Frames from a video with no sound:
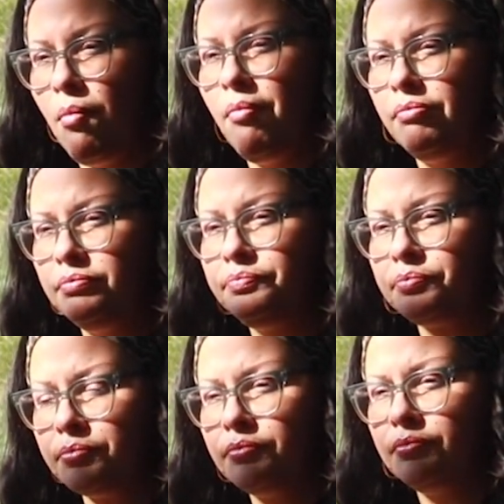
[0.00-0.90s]
How did
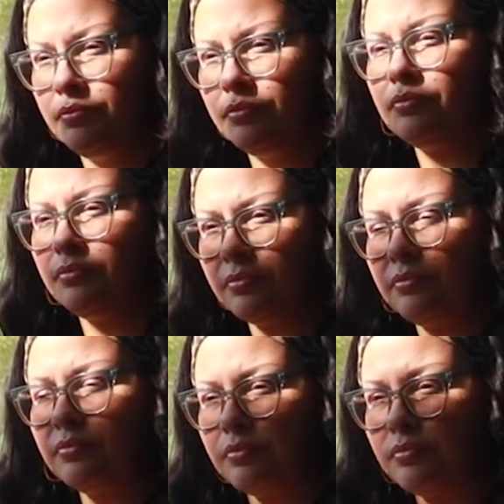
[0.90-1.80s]
you make
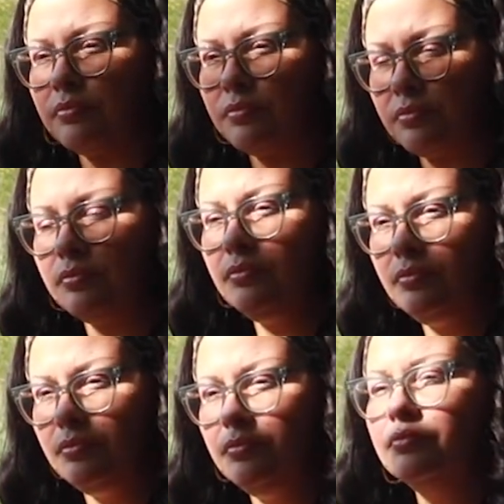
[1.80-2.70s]
yours this long?